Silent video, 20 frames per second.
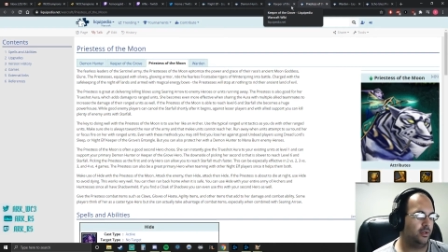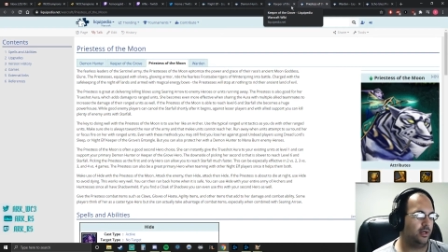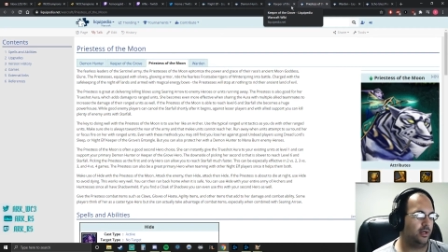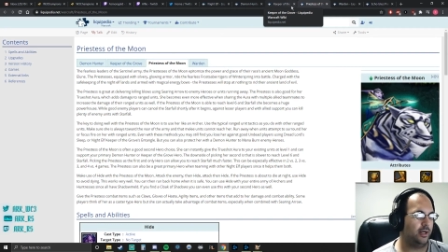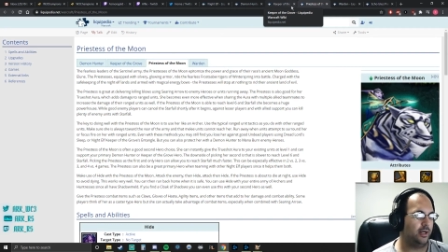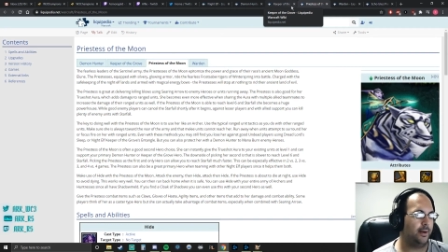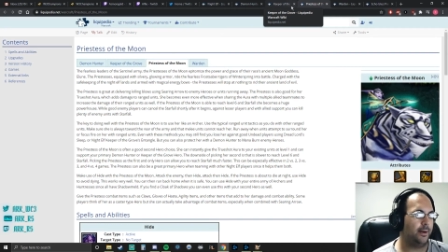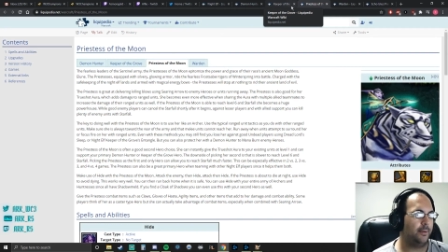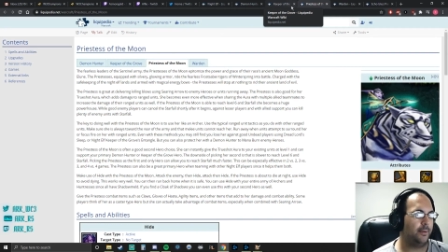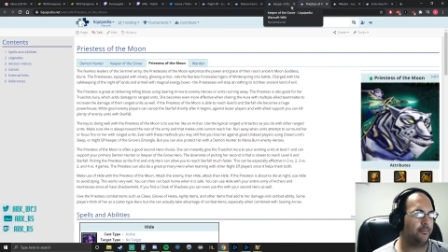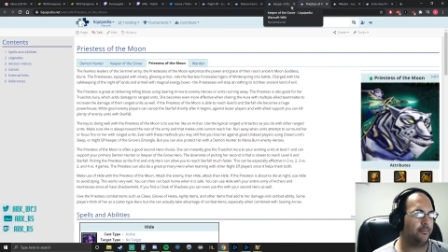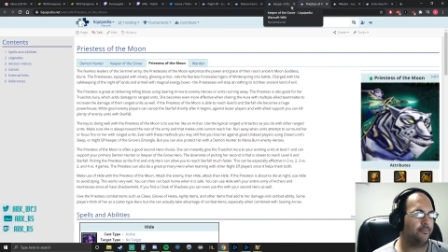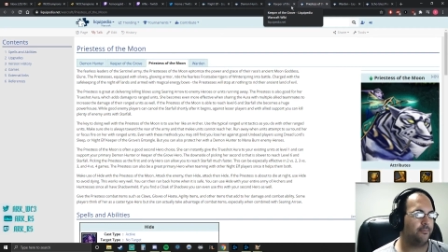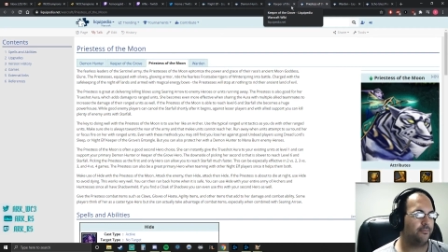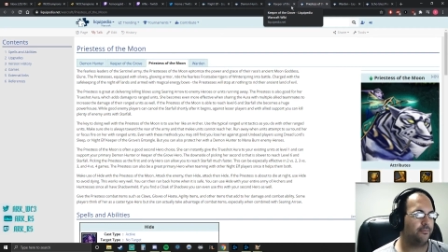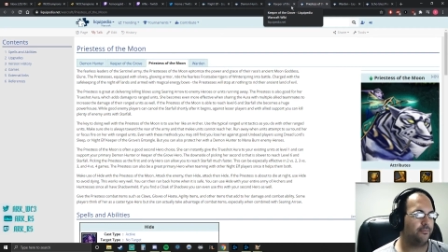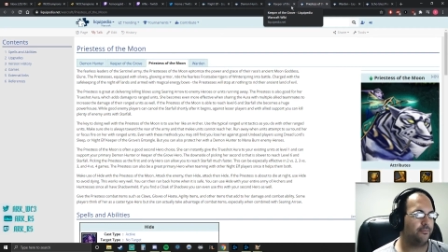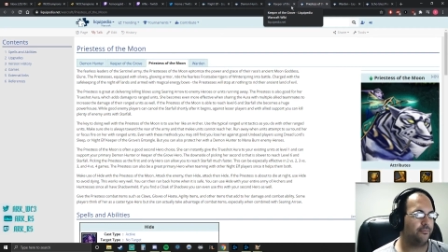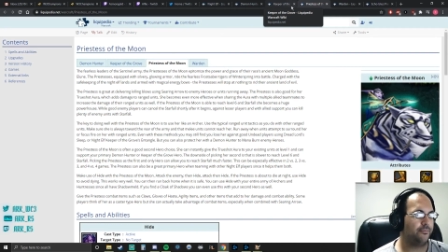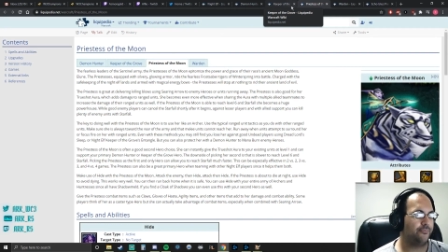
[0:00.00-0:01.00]
Um,
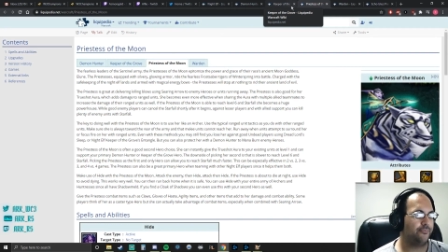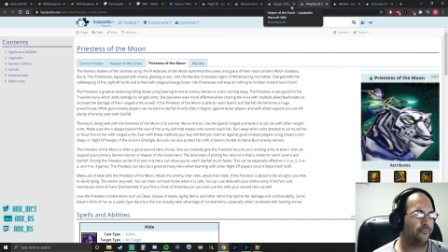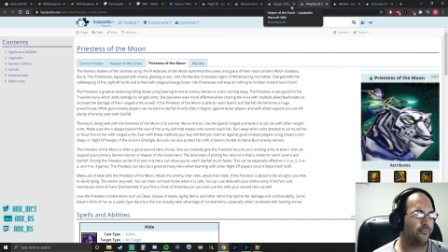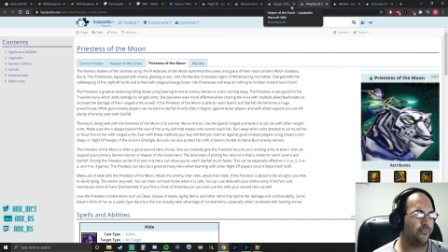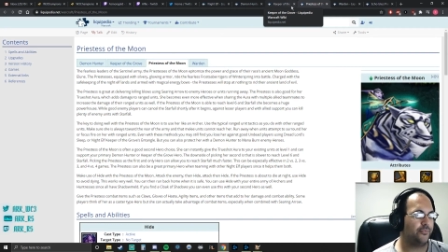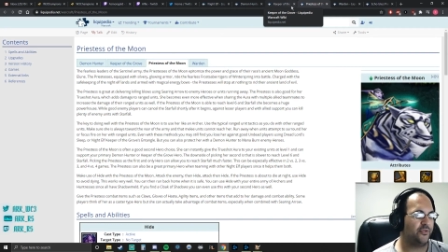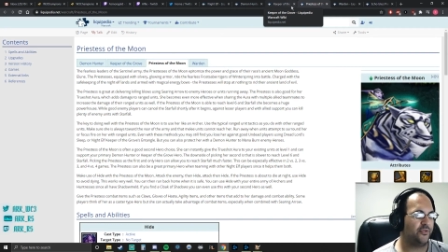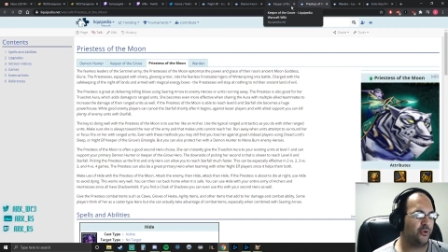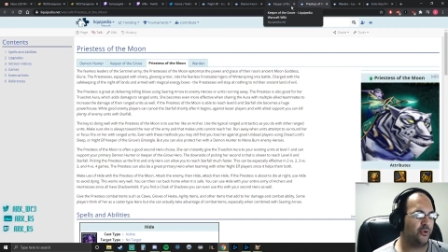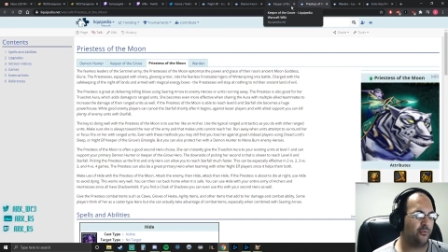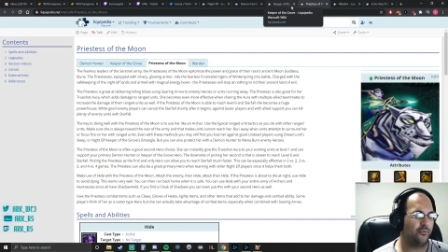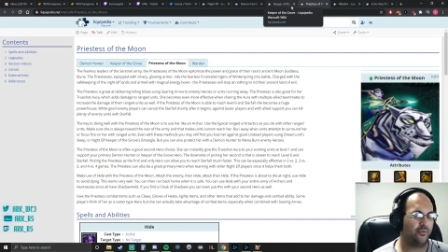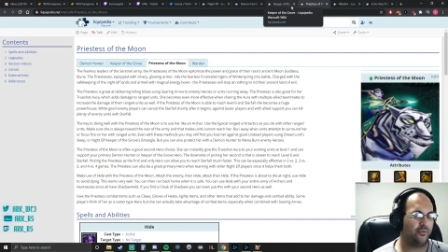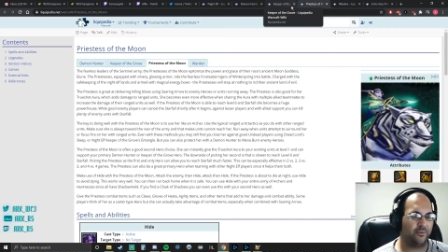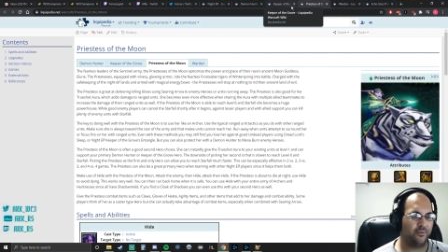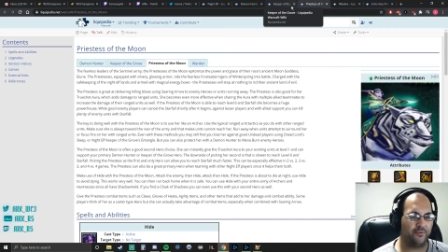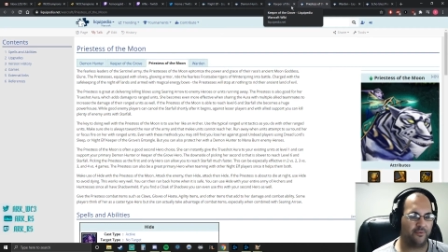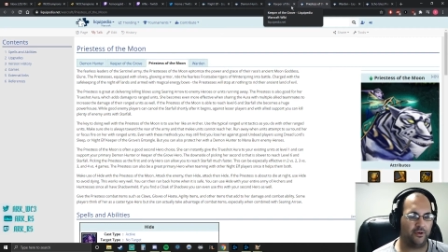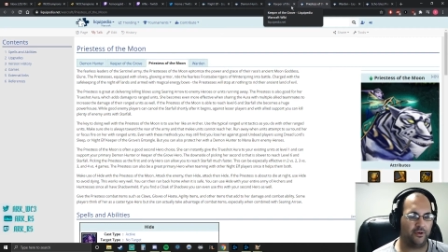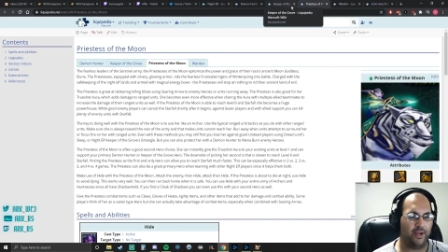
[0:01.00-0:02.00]
so from
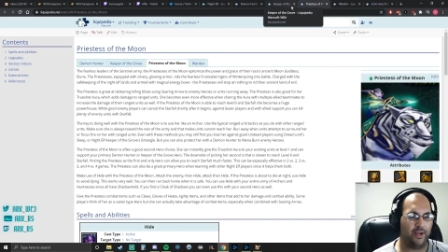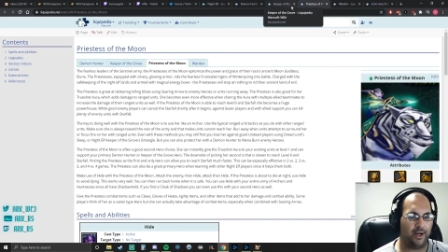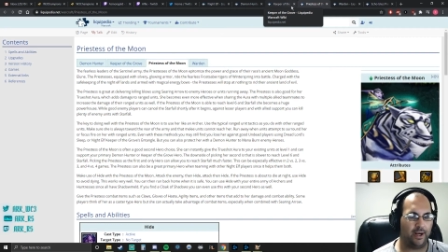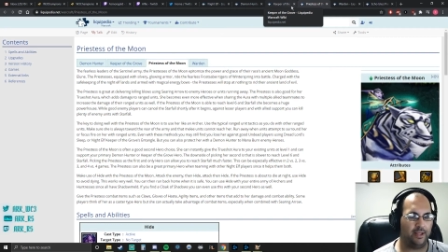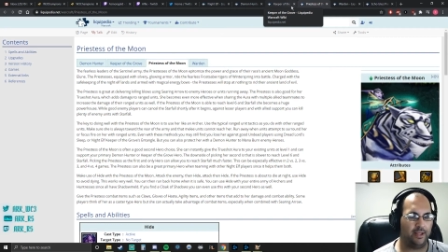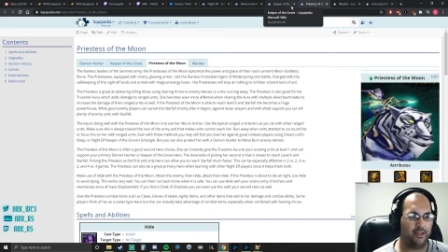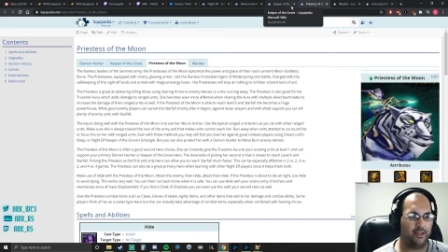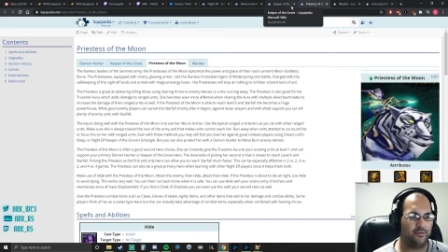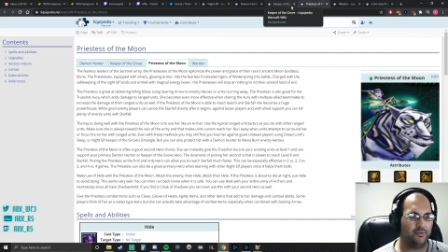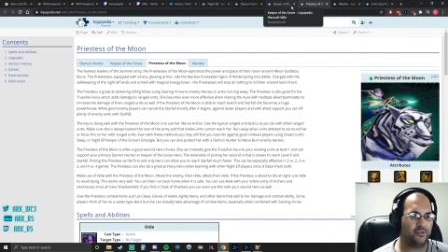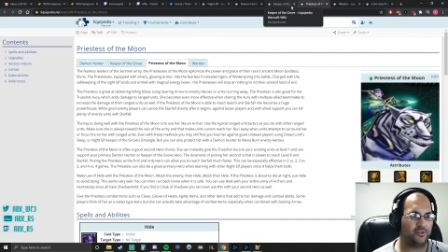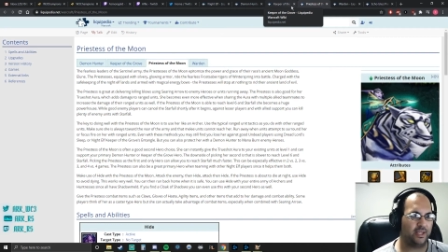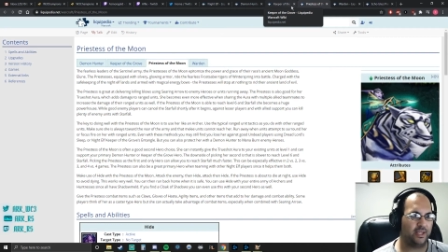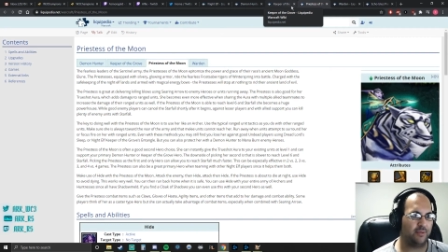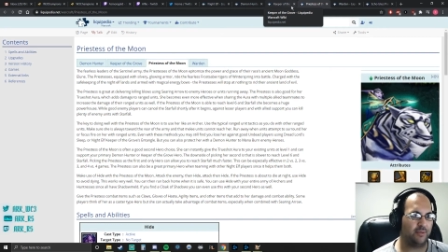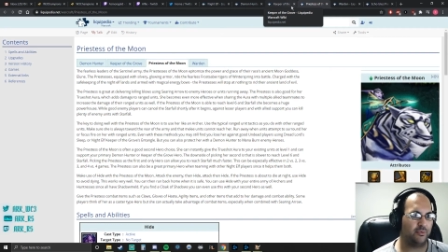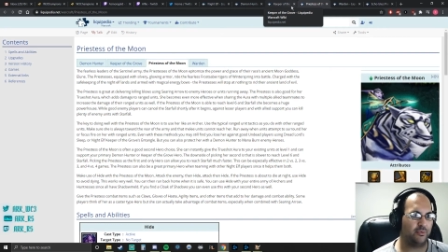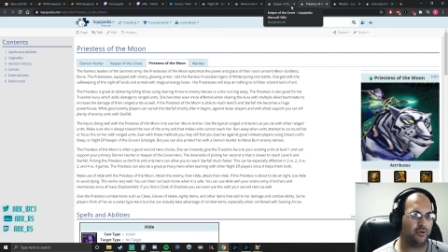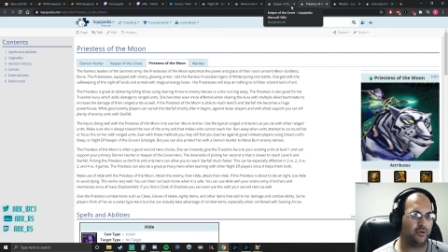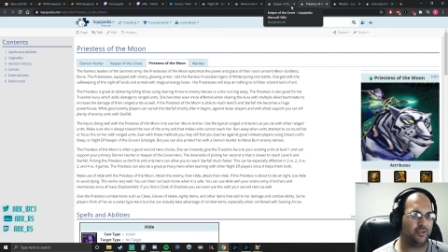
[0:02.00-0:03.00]
a very high level
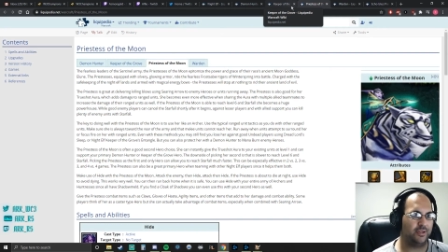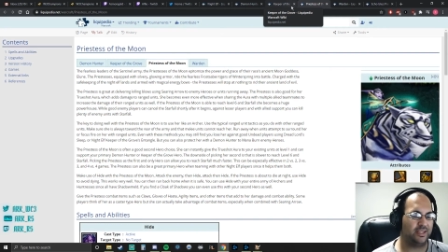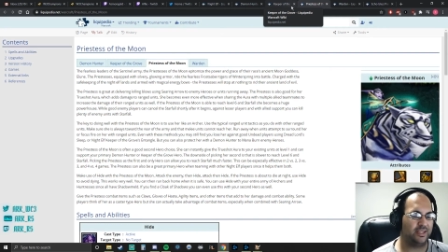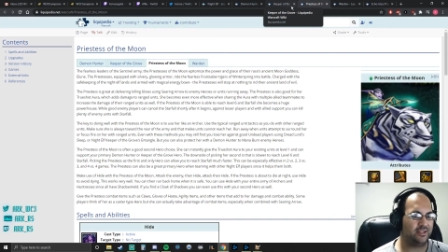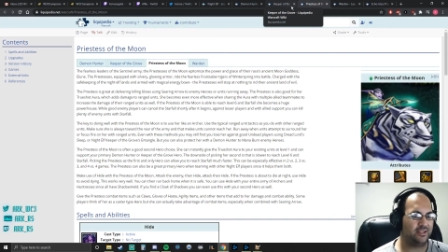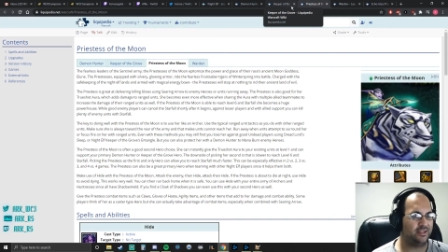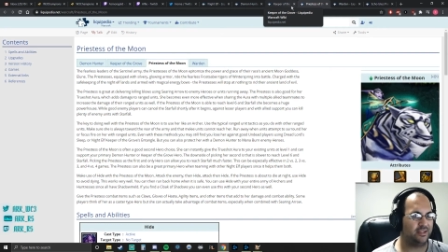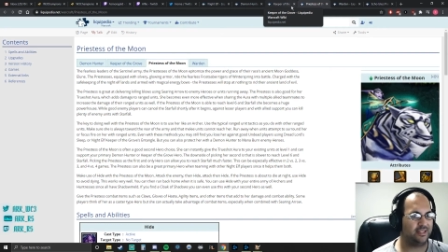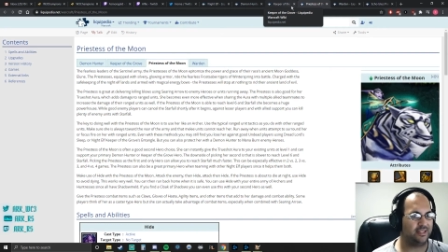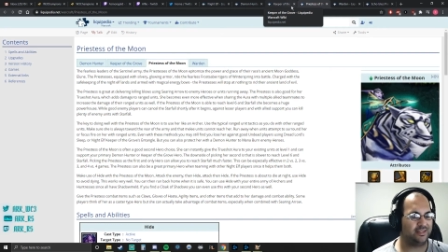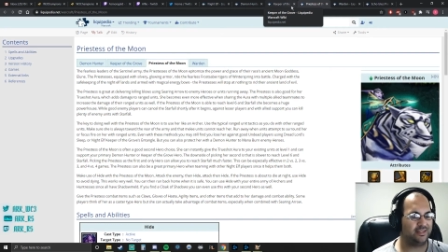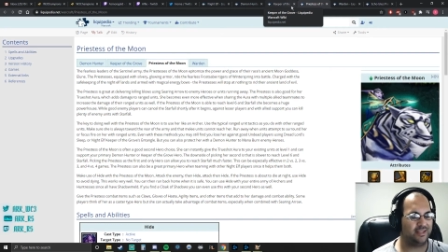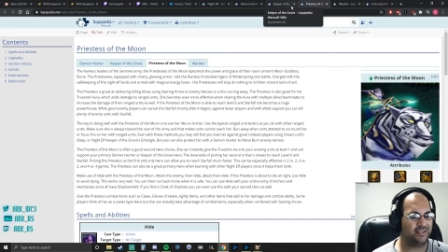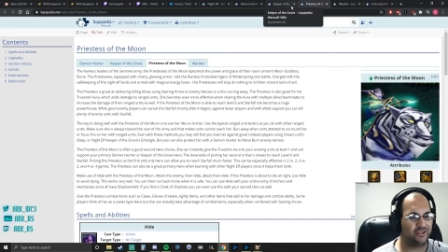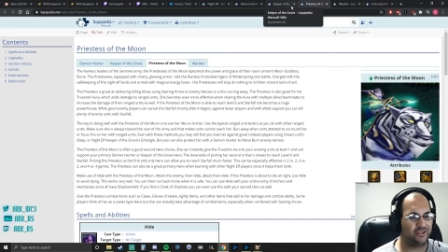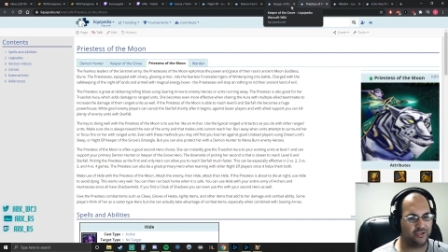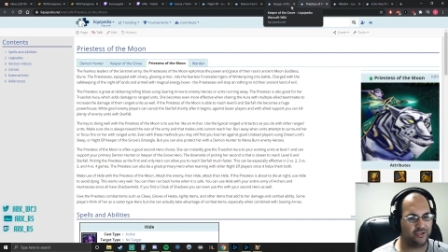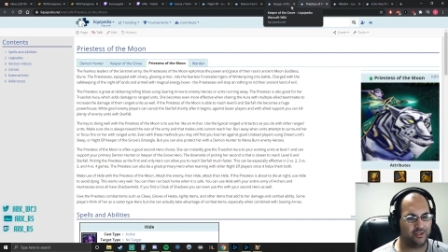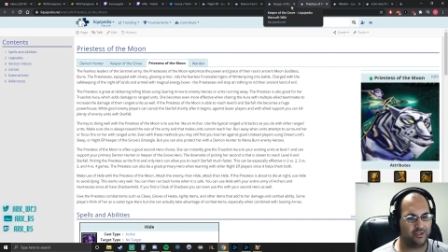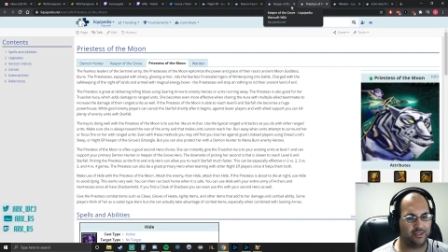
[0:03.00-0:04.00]
standpoint, that's that's
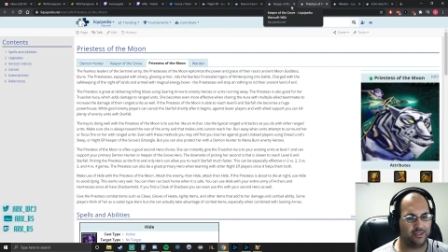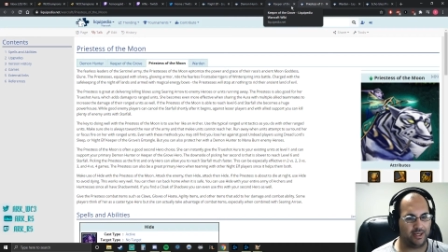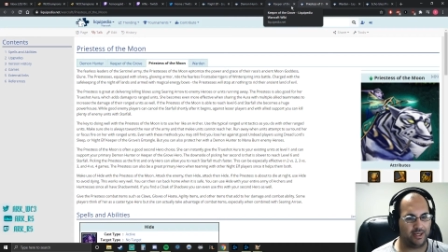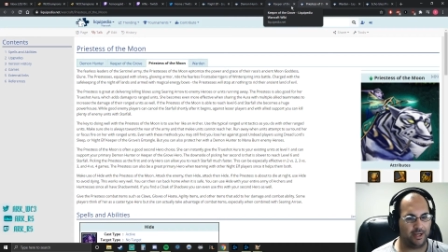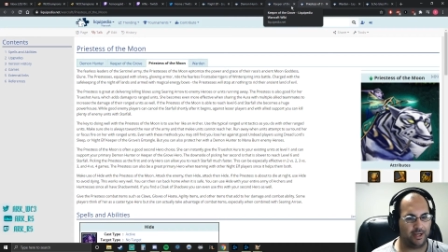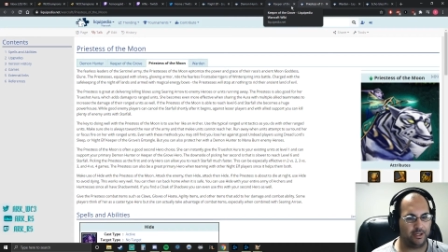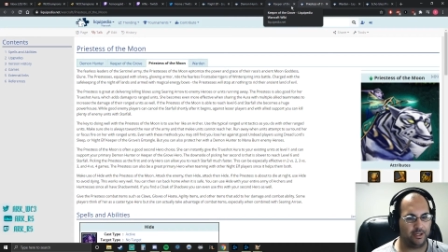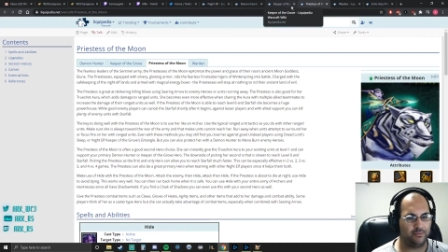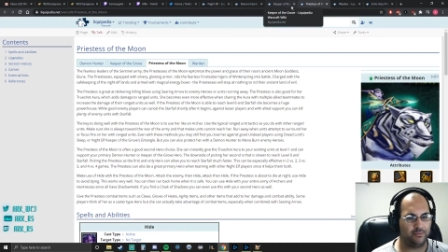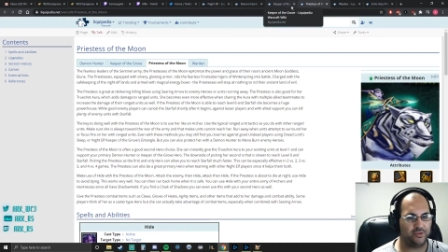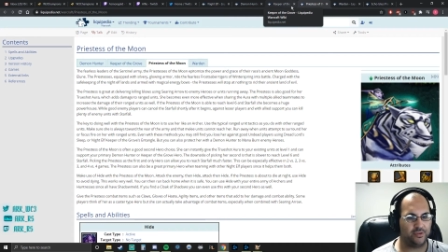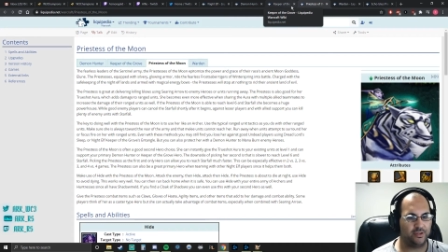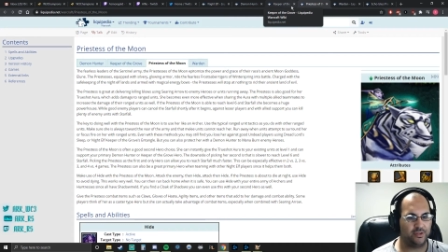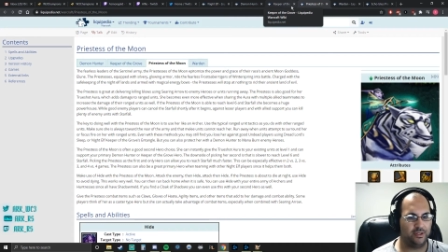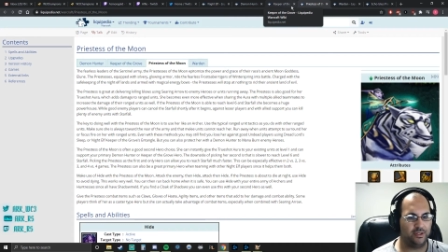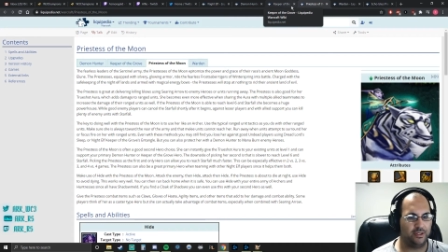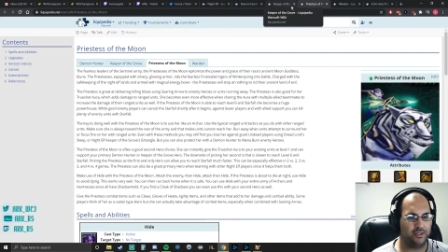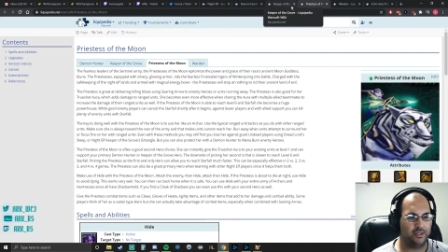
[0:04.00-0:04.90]
essentially the items.